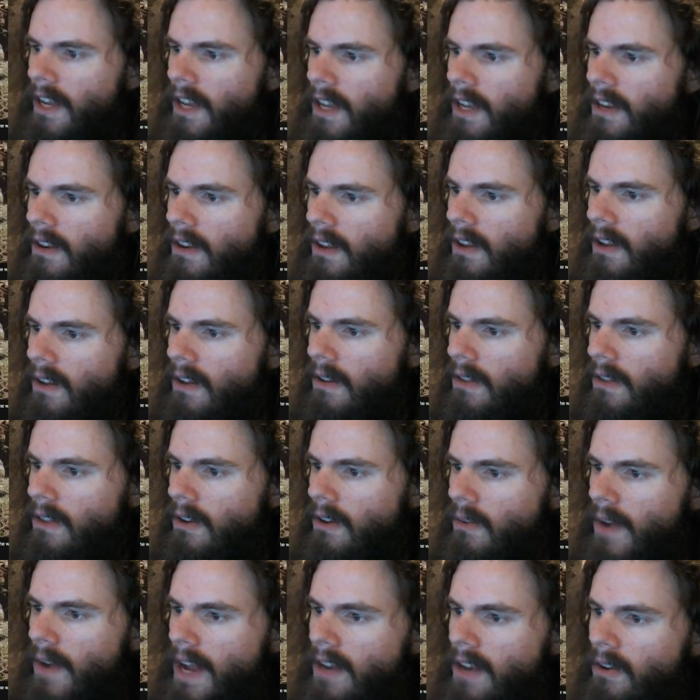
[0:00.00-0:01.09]
in the
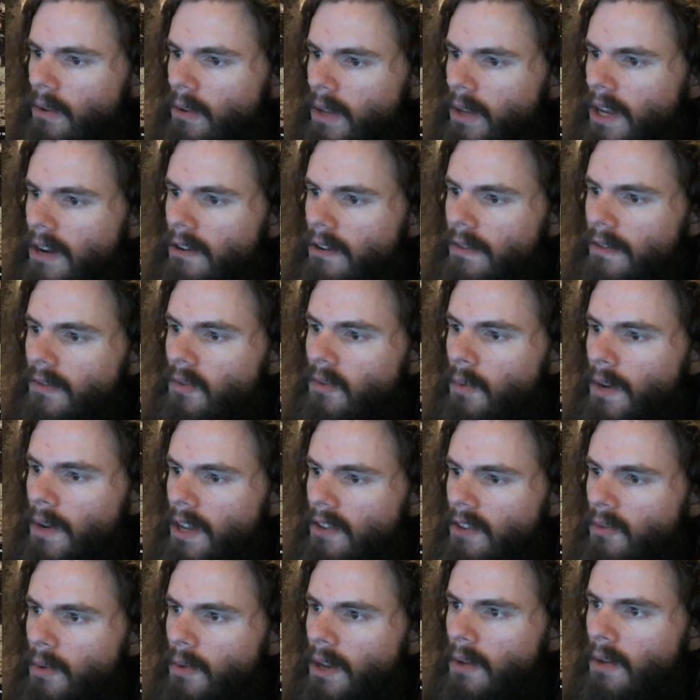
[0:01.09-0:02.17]
grand old year of
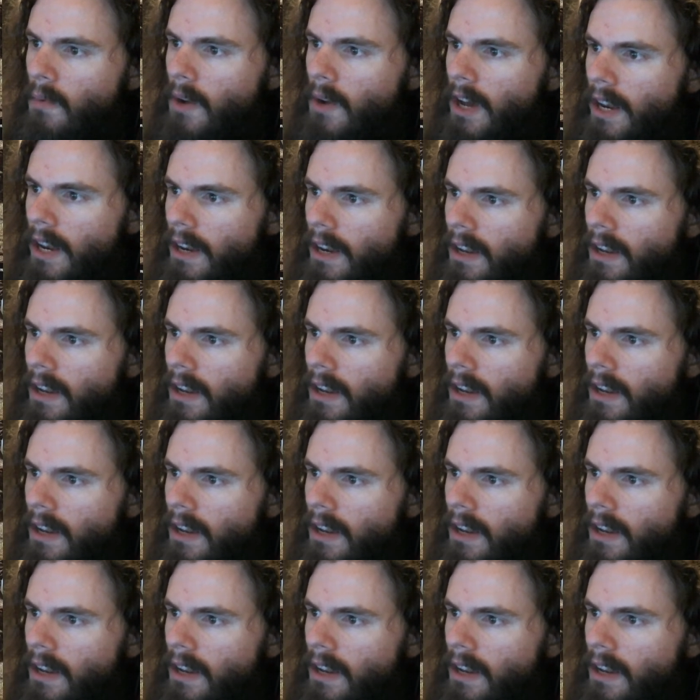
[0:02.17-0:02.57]
2021